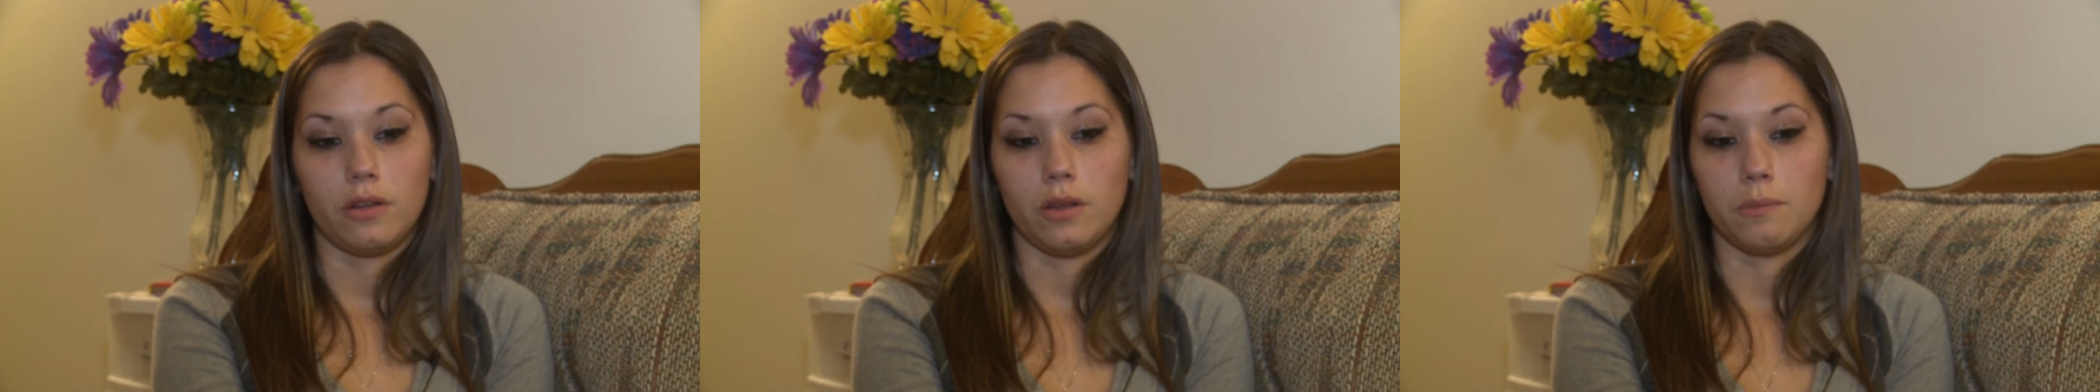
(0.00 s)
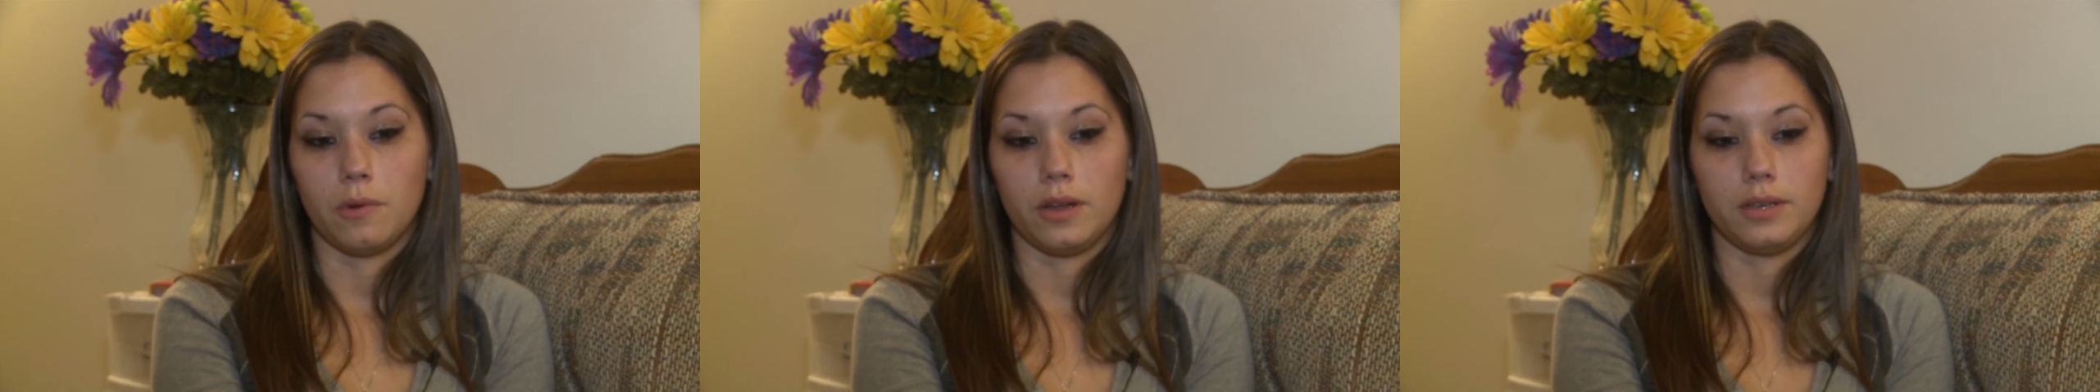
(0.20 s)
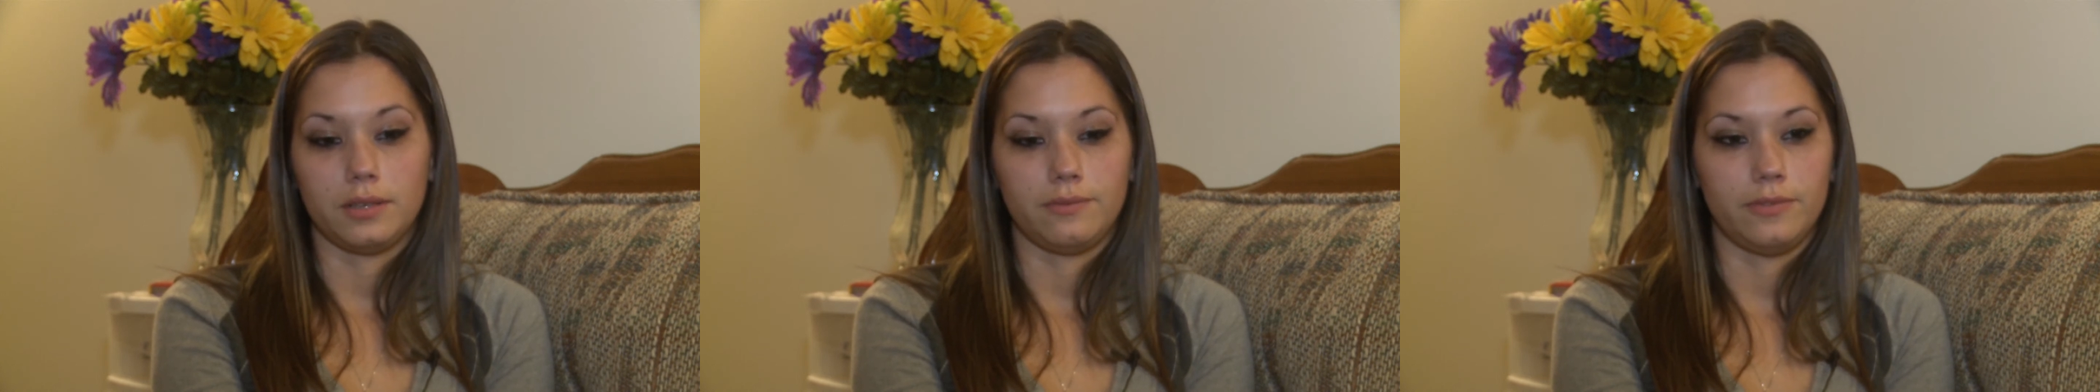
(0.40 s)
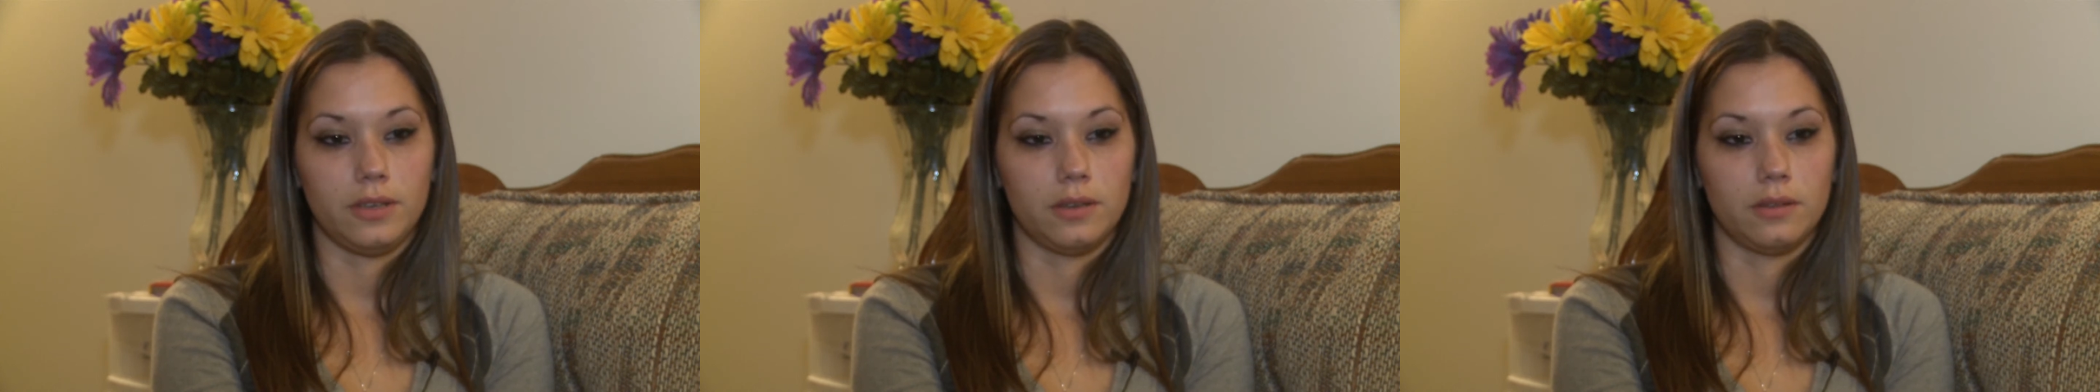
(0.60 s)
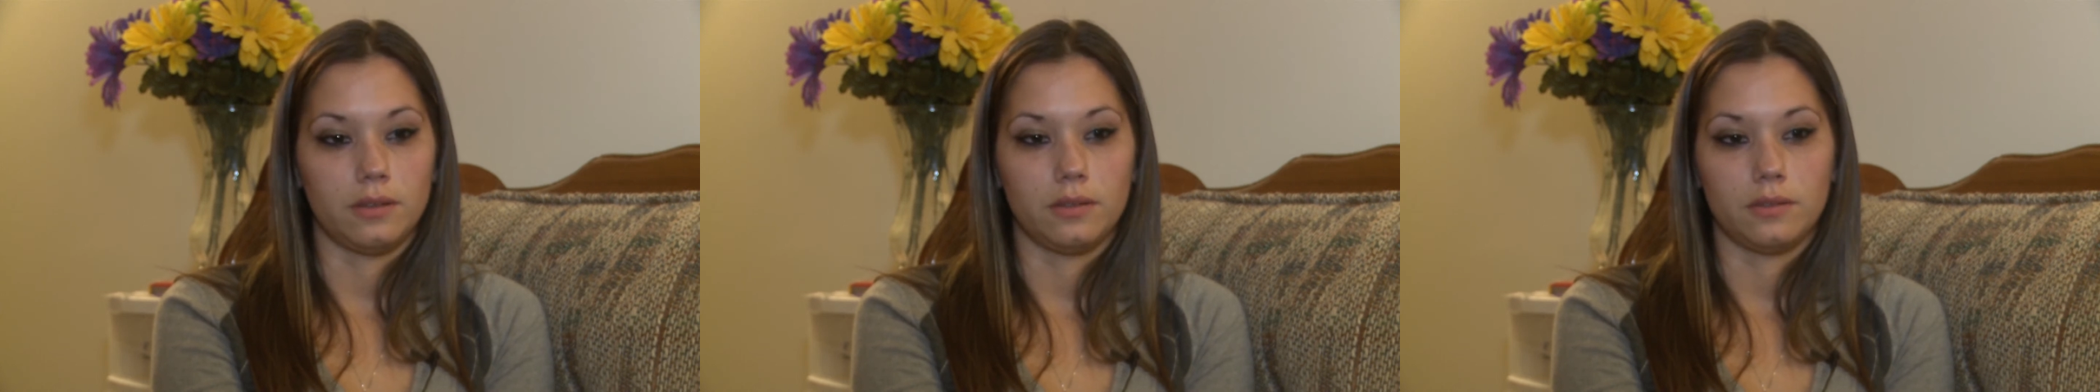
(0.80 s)
you might
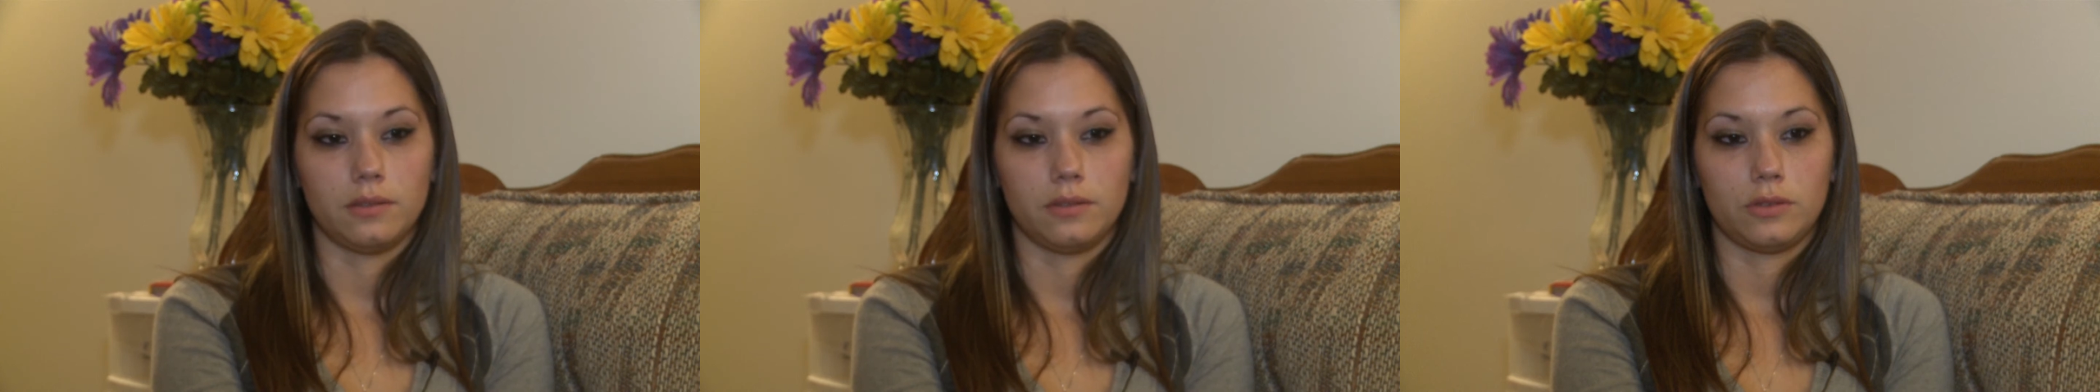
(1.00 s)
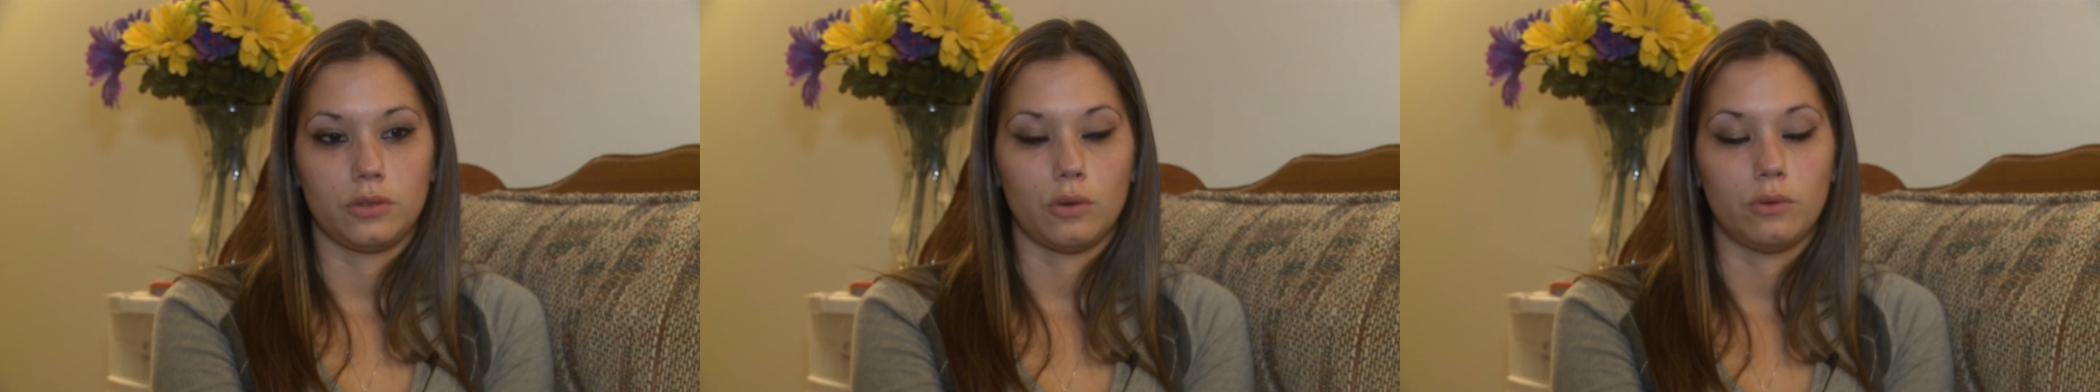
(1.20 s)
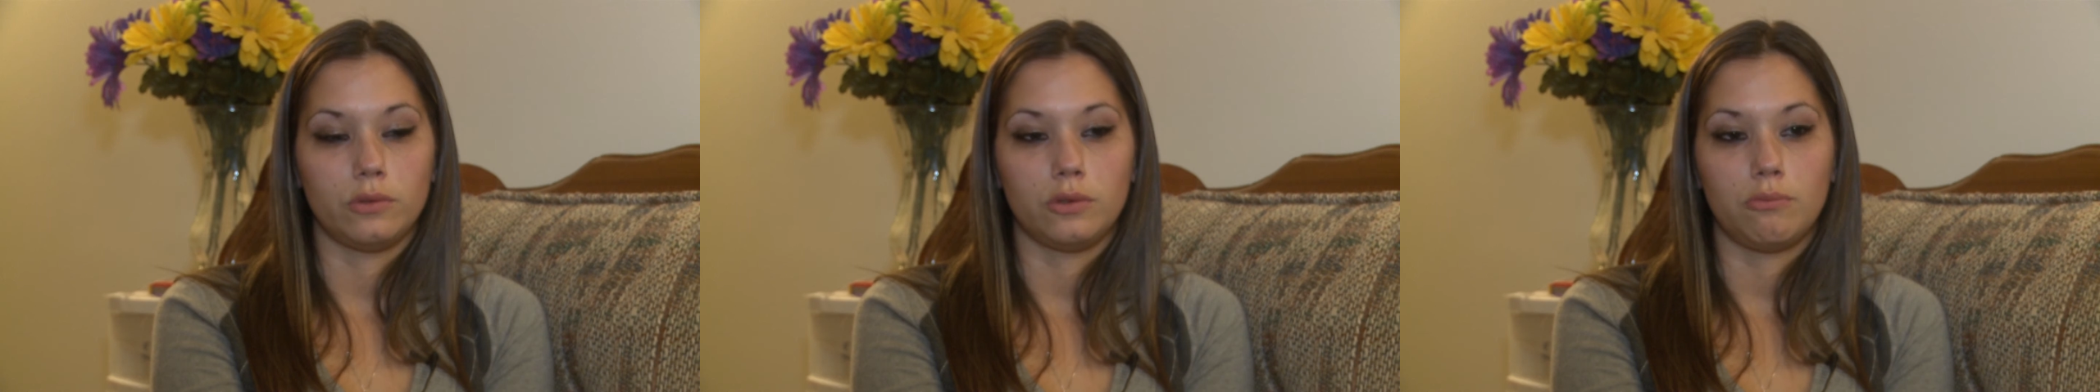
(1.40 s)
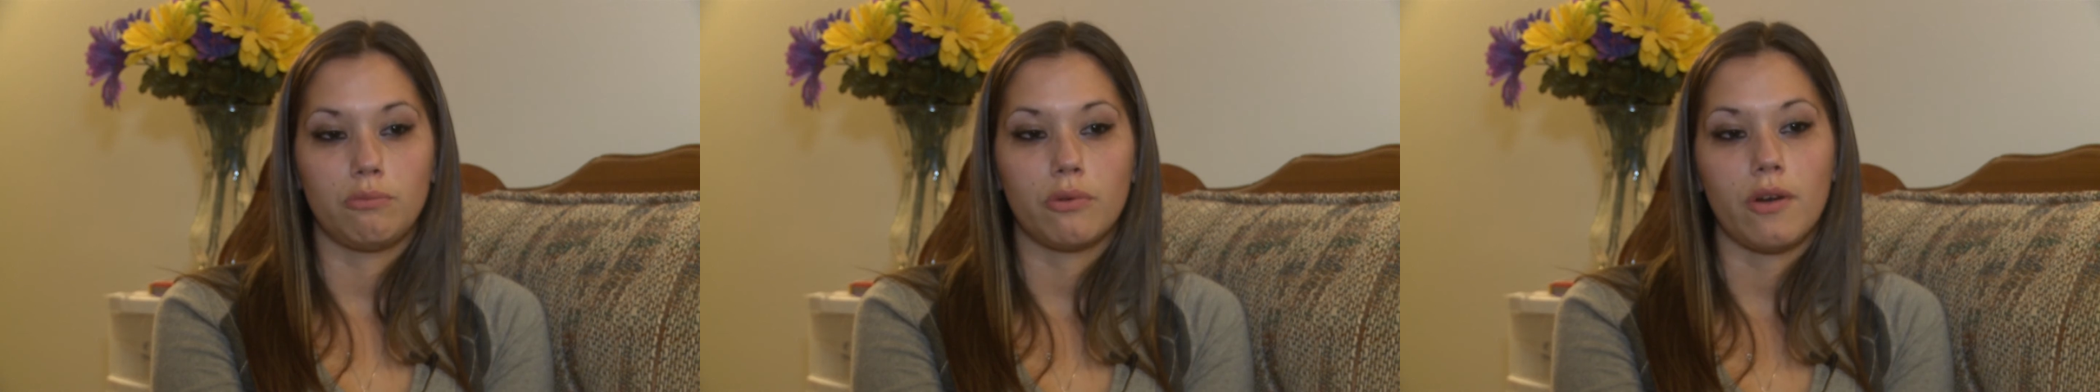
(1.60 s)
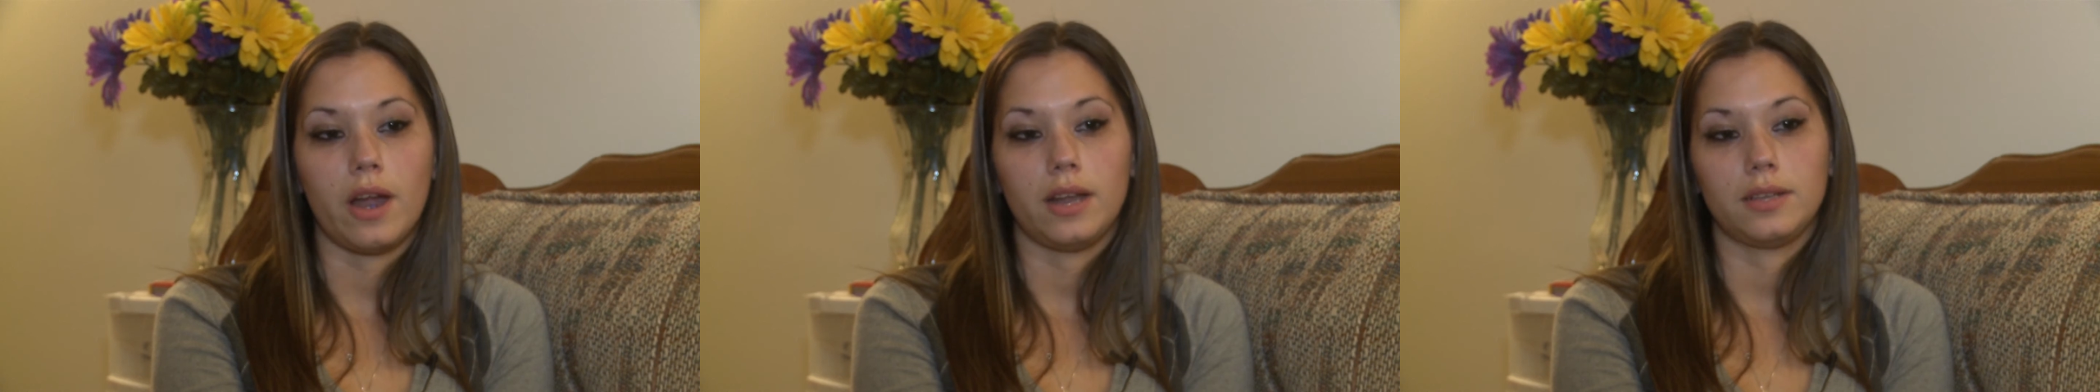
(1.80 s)
feel so
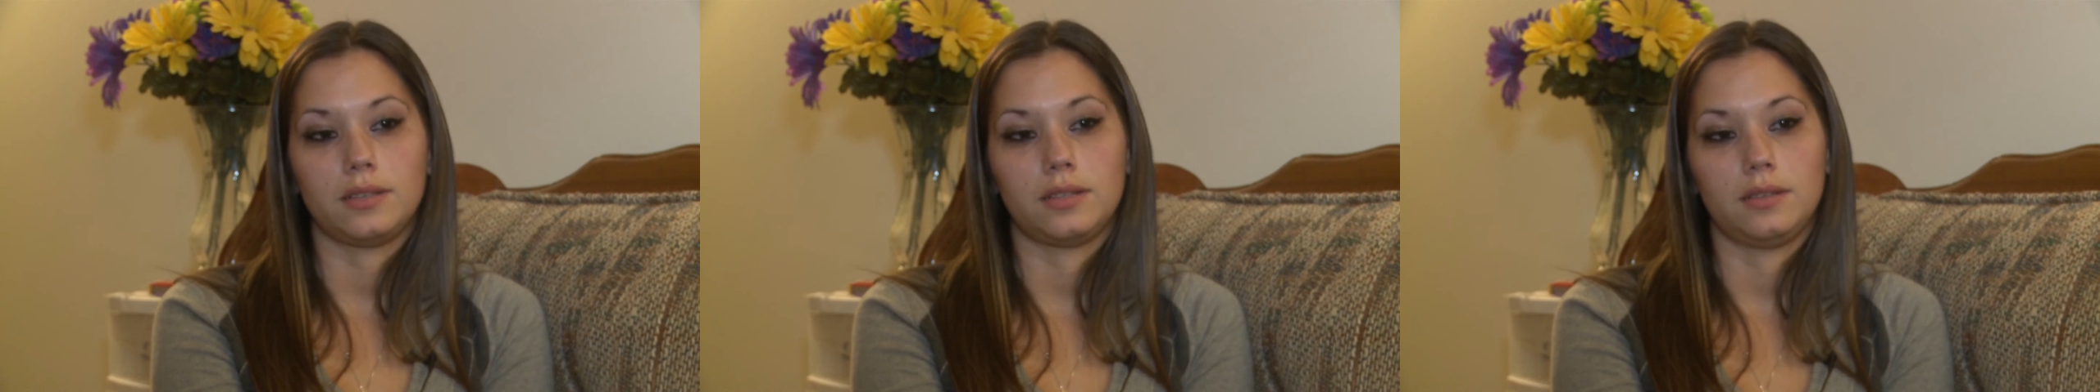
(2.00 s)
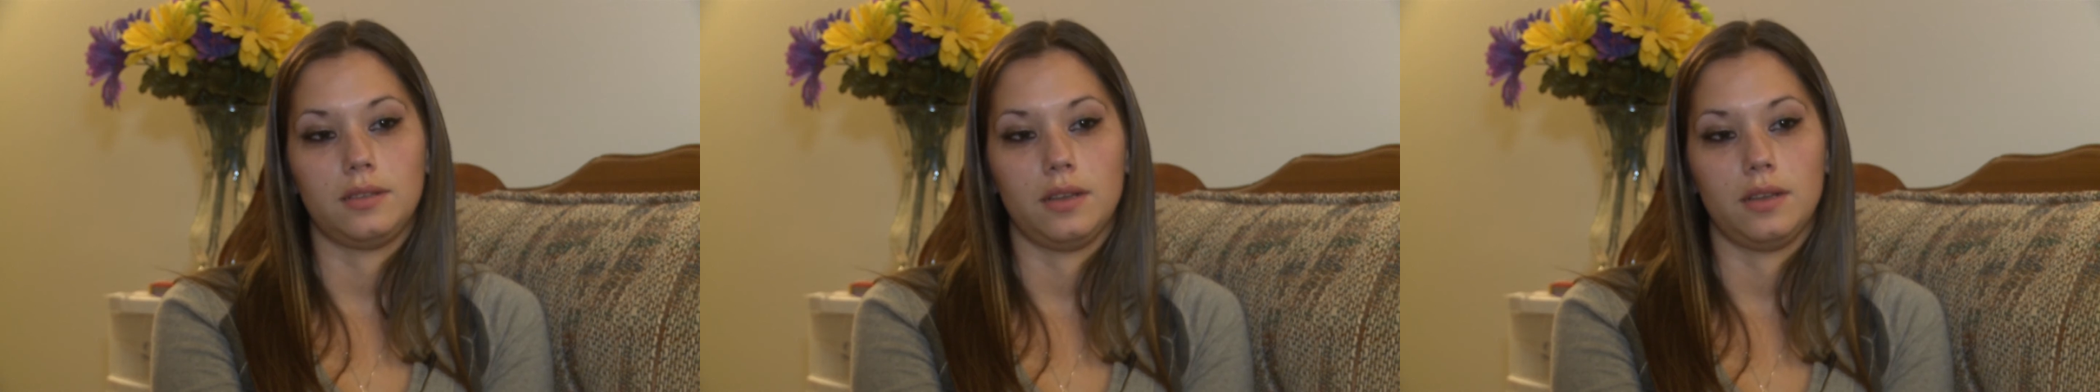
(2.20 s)
depressed